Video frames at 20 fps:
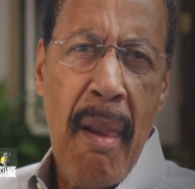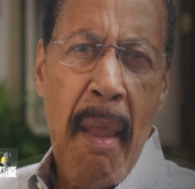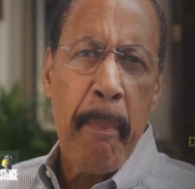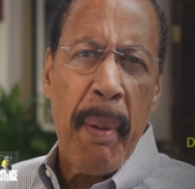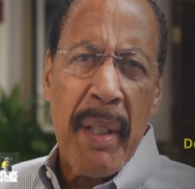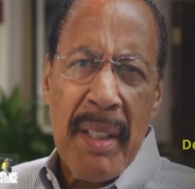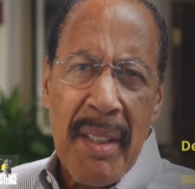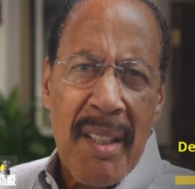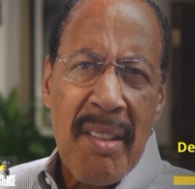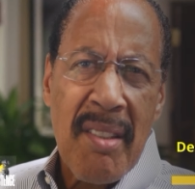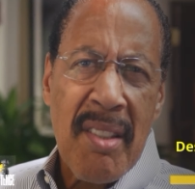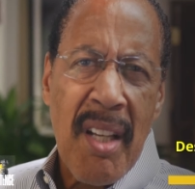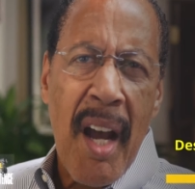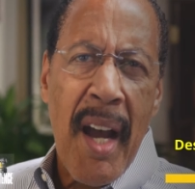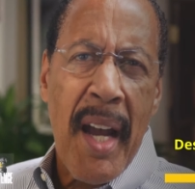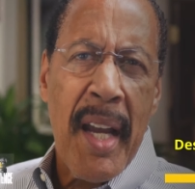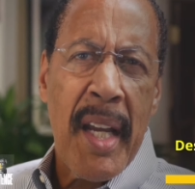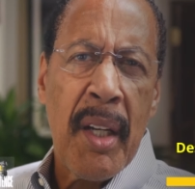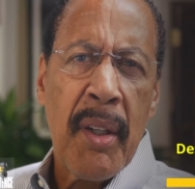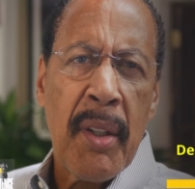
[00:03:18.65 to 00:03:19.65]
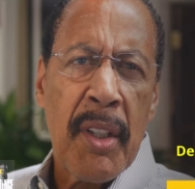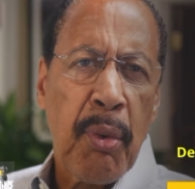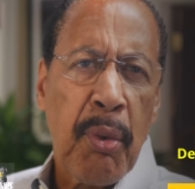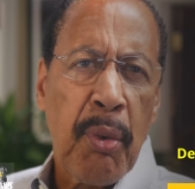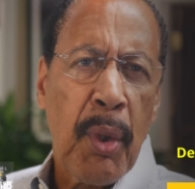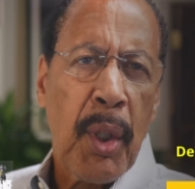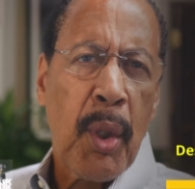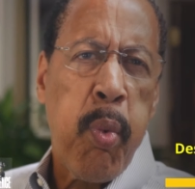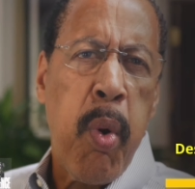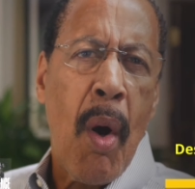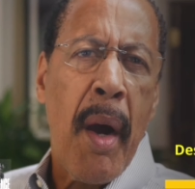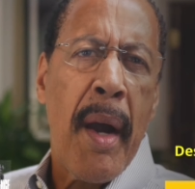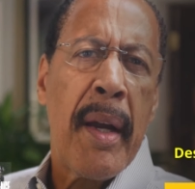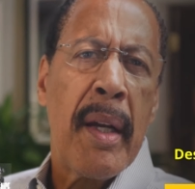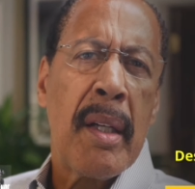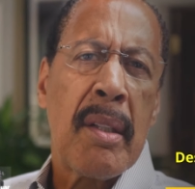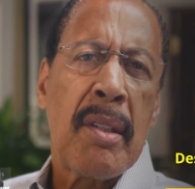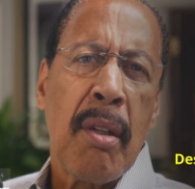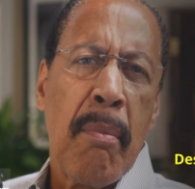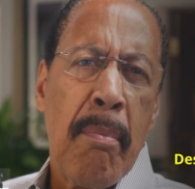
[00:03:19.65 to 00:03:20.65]
But desire is
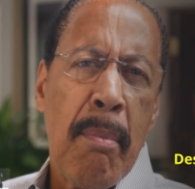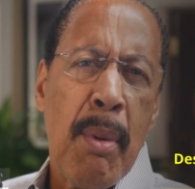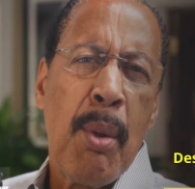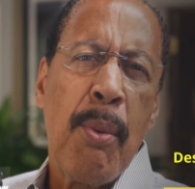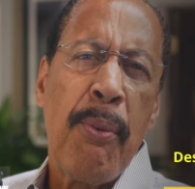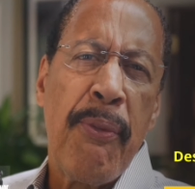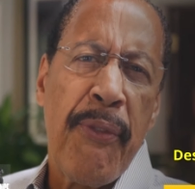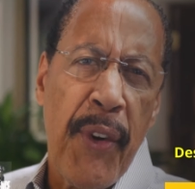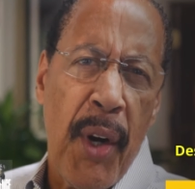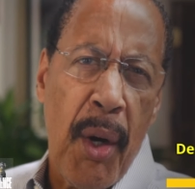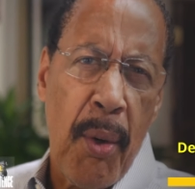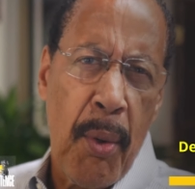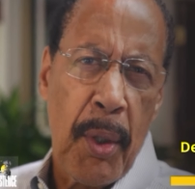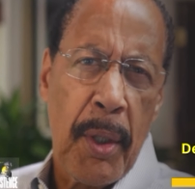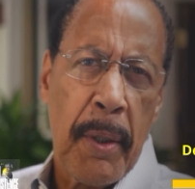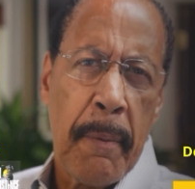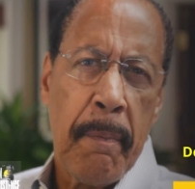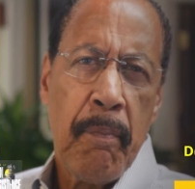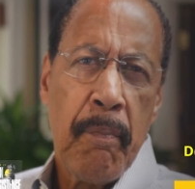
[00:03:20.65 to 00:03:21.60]
required to move forward.